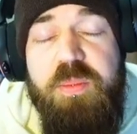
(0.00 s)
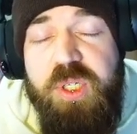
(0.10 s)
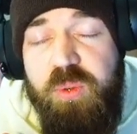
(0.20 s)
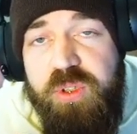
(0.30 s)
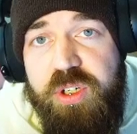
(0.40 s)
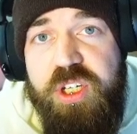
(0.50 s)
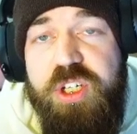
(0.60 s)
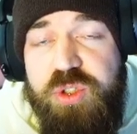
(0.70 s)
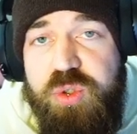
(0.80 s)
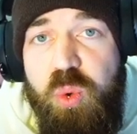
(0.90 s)
It will look
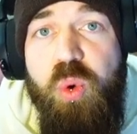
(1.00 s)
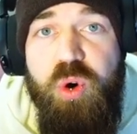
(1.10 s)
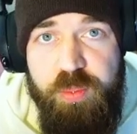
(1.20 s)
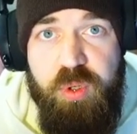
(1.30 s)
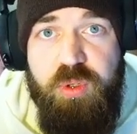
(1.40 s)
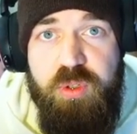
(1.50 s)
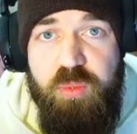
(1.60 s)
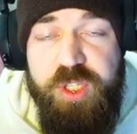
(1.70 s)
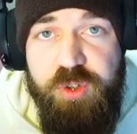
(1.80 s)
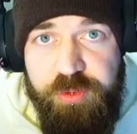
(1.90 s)
adorable
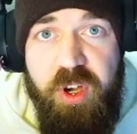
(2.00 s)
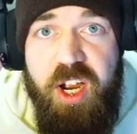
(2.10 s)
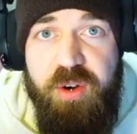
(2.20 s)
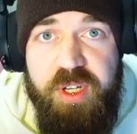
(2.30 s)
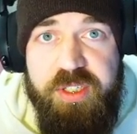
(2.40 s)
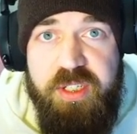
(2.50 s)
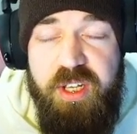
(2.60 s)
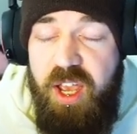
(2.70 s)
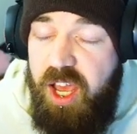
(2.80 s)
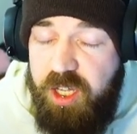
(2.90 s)
when you fire it.
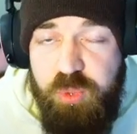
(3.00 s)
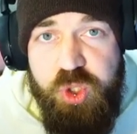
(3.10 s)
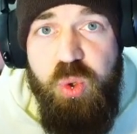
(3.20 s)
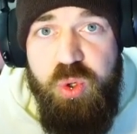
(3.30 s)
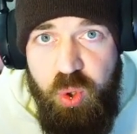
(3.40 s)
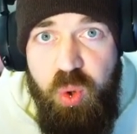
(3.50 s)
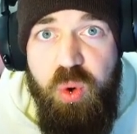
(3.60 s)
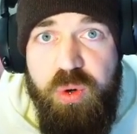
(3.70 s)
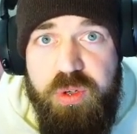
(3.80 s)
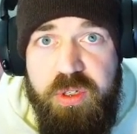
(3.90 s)
And I'm sure
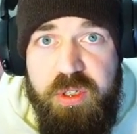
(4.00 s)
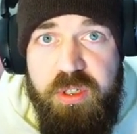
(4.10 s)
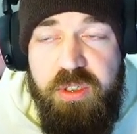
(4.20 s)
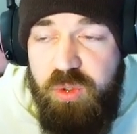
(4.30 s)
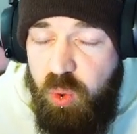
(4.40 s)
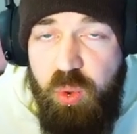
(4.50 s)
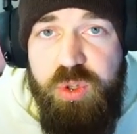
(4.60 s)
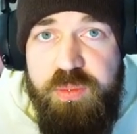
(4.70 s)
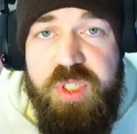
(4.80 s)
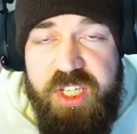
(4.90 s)
Khorne
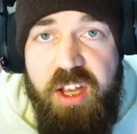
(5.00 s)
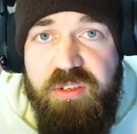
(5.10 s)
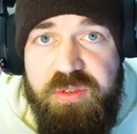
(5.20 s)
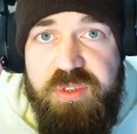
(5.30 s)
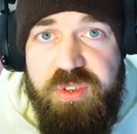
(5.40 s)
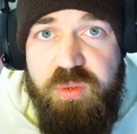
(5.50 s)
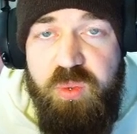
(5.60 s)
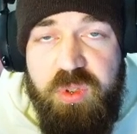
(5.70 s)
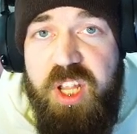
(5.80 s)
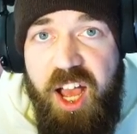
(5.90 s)
themselves
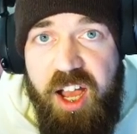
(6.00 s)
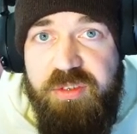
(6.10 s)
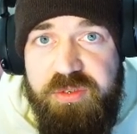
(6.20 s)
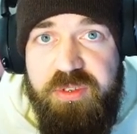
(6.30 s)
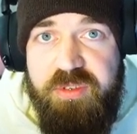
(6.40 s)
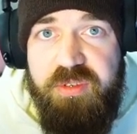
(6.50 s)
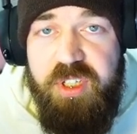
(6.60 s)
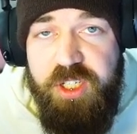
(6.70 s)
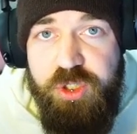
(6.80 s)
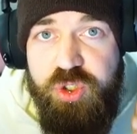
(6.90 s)
will laugh
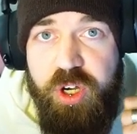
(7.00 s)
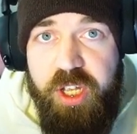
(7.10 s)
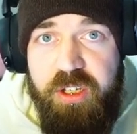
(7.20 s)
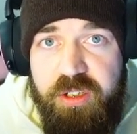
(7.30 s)
and enjoy it.